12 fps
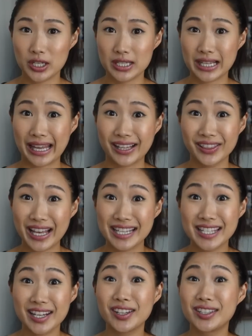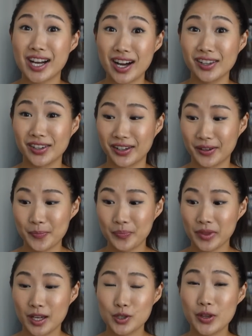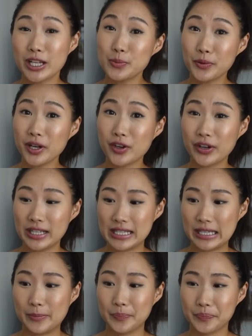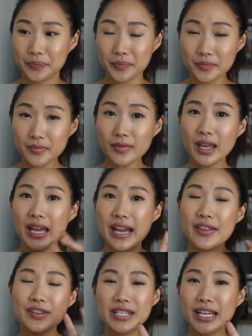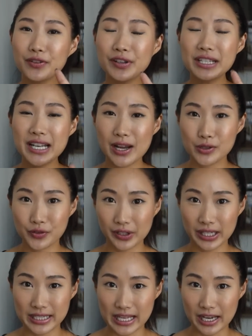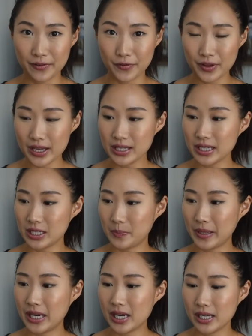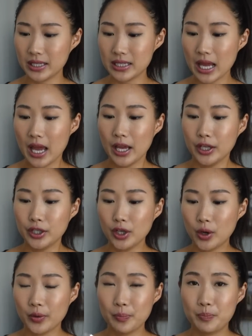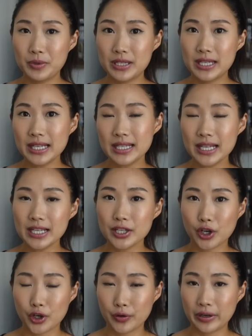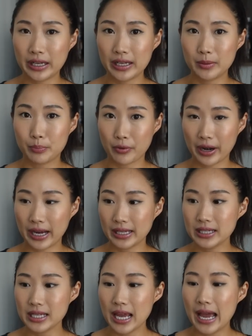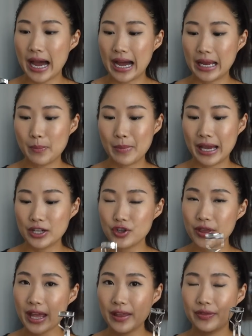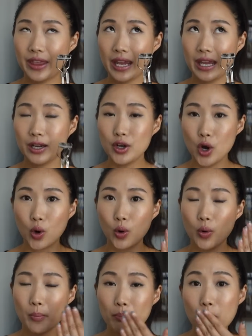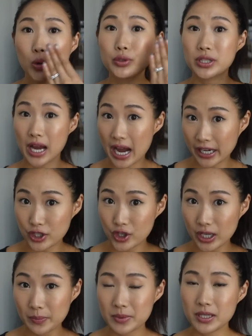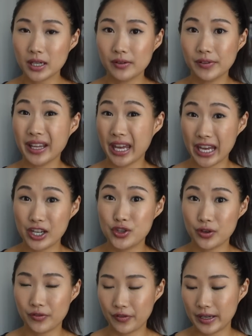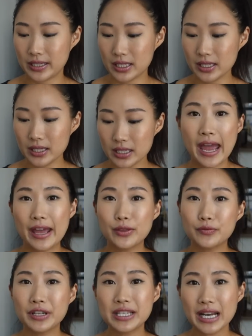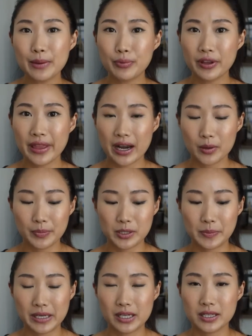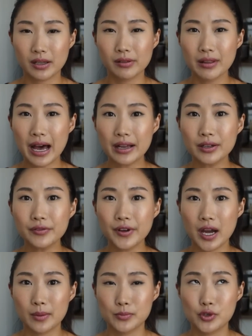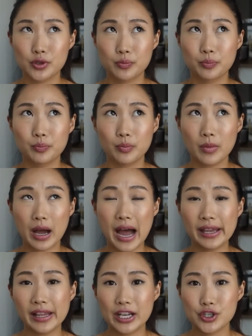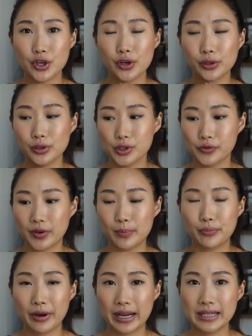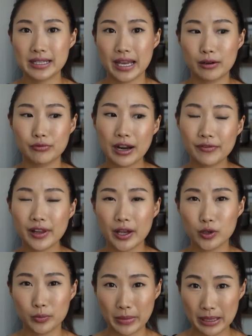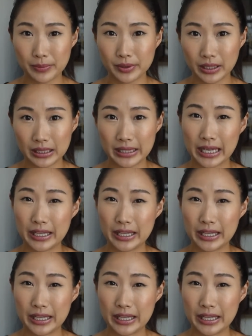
is like less than $1, so that's pretty crazy. The second reason I was really excited for this is because, you know, since it is a Korean brand, I imagine that they know most eye shapes of like Asian faces. And the reason I bring that up is because a lot of eyelash curlers from brands like Revlon or Maybelline,